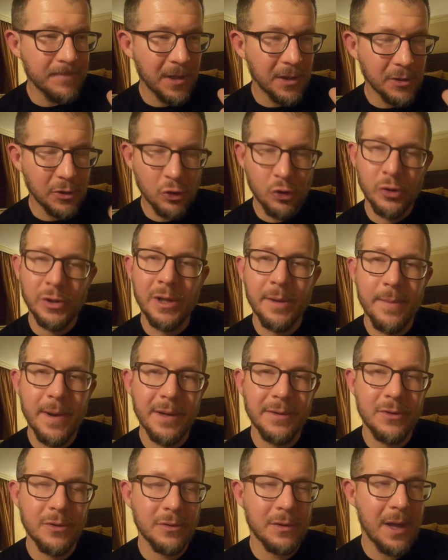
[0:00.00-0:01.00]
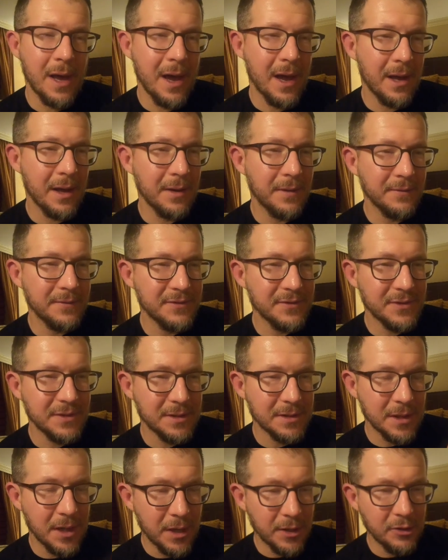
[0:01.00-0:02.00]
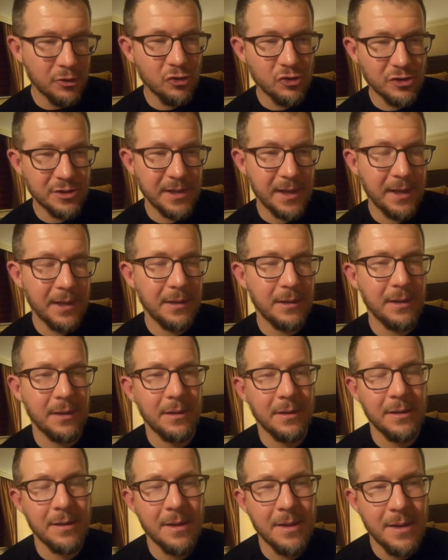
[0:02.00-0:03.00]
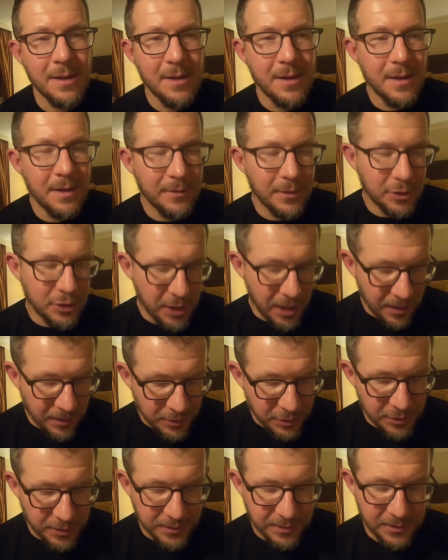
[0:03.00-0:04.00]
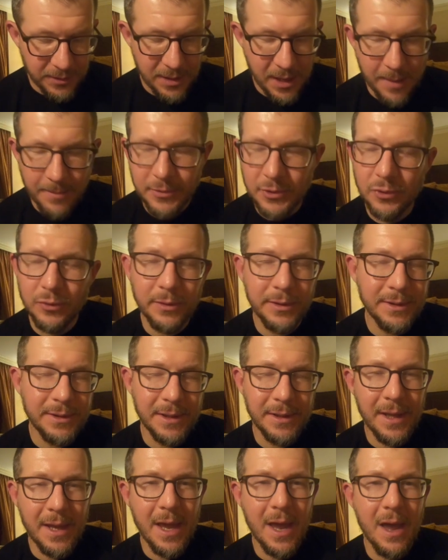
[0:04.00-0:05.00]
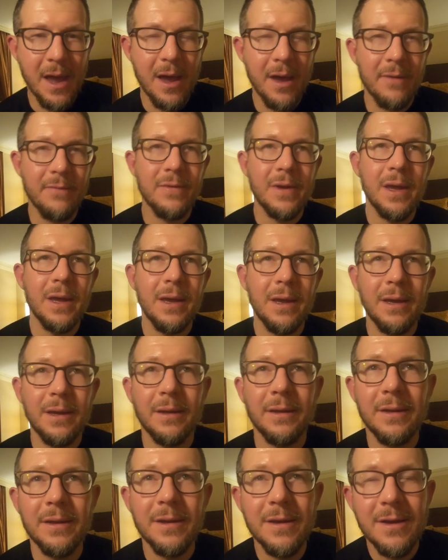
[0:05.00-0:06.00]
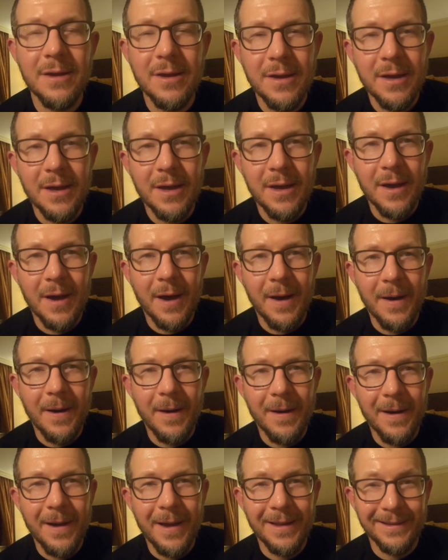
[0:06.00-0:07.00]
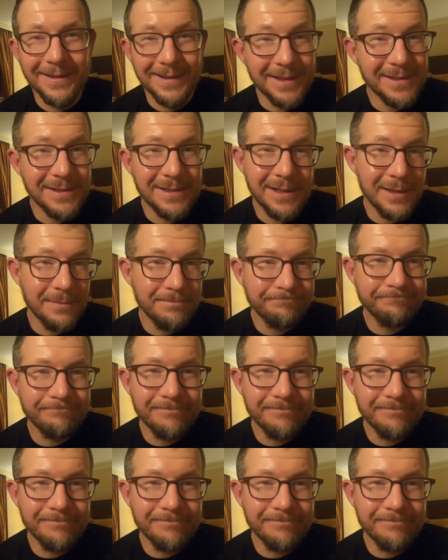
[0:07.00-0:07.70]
learning about their lives, understanding the challenges and the opportunities that they have, and listening.